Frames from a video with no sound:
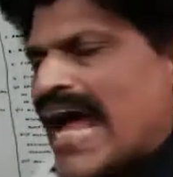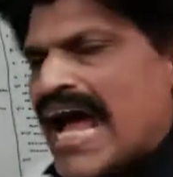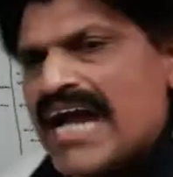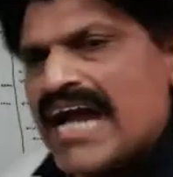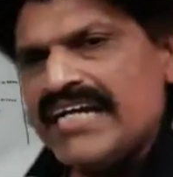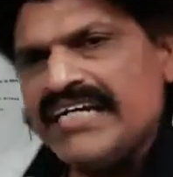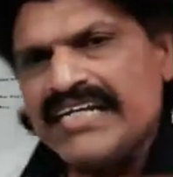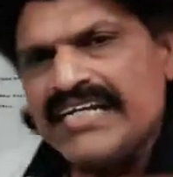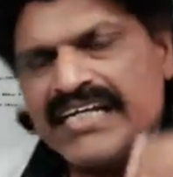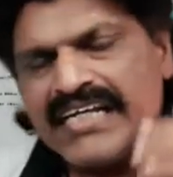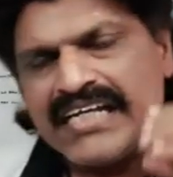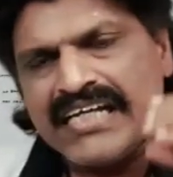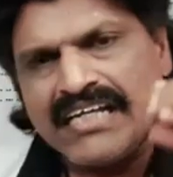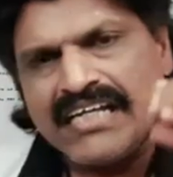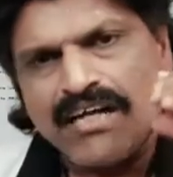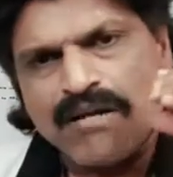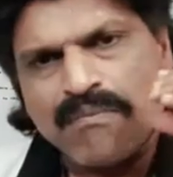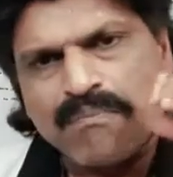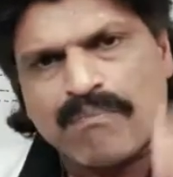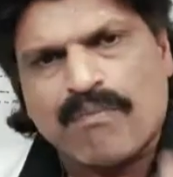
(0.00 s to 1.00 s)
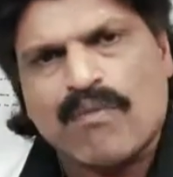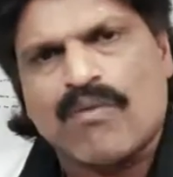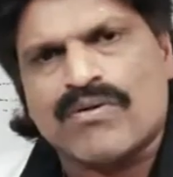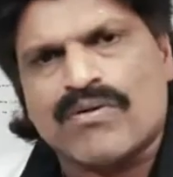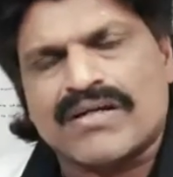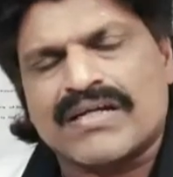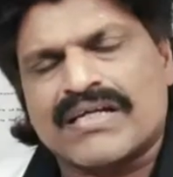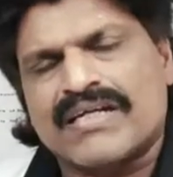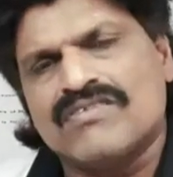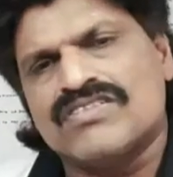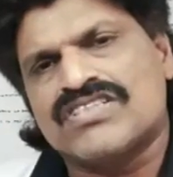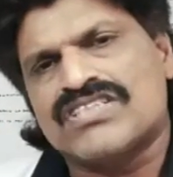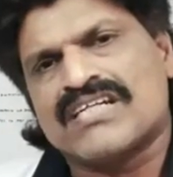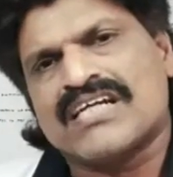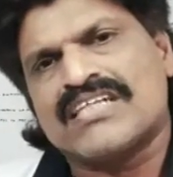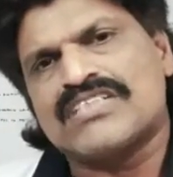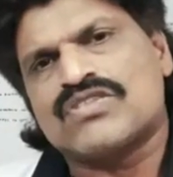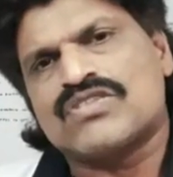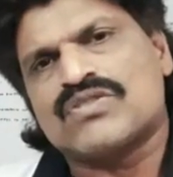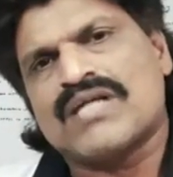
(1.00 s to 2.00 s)
anterior pore gives
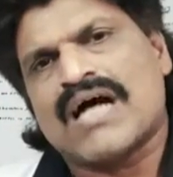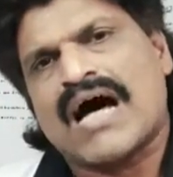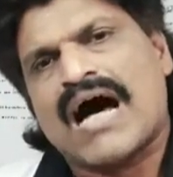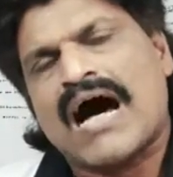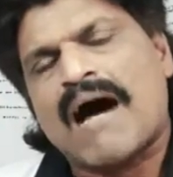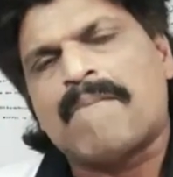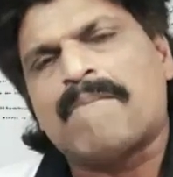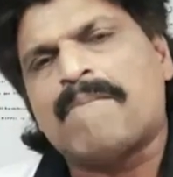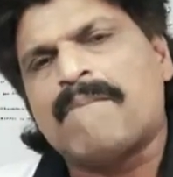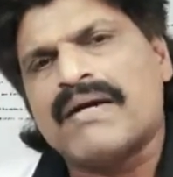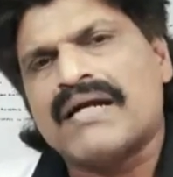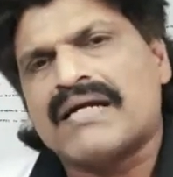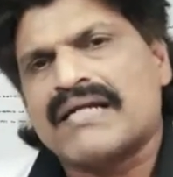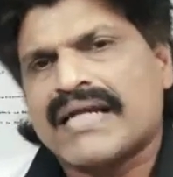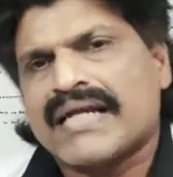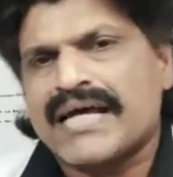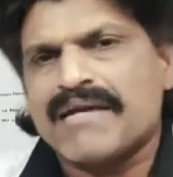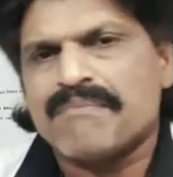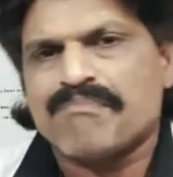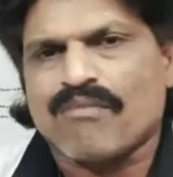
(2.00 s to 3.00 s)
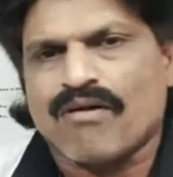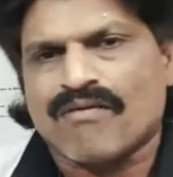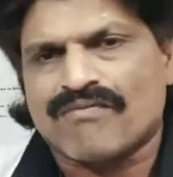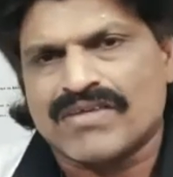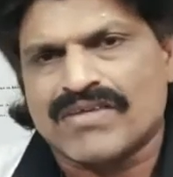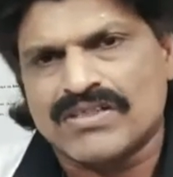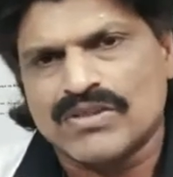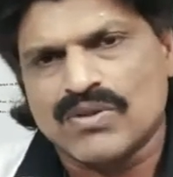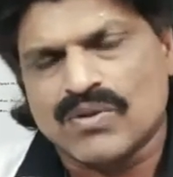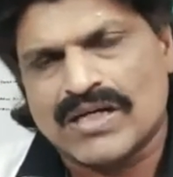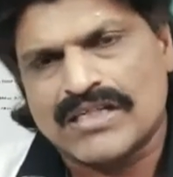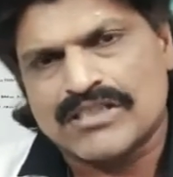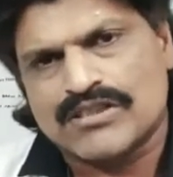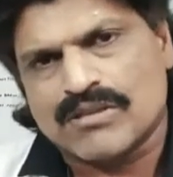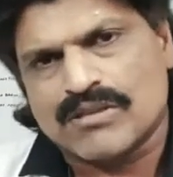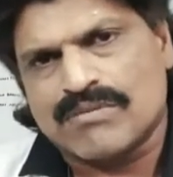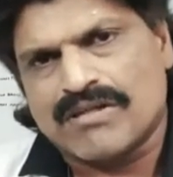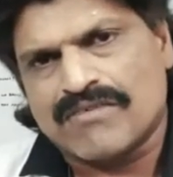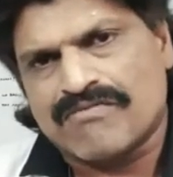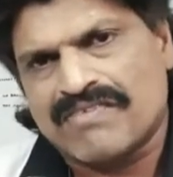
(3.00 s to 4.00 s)
rise to the upper type of the neural
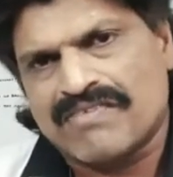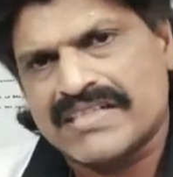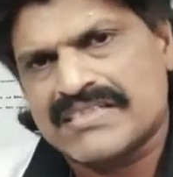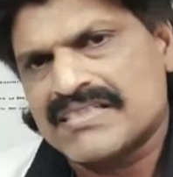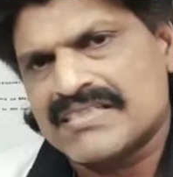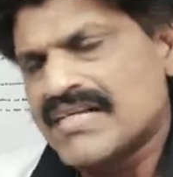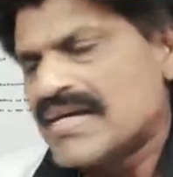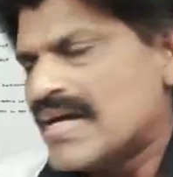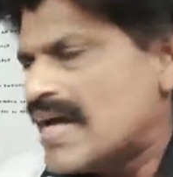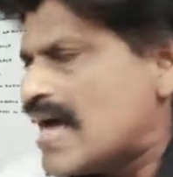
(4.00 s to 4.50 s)
tube defects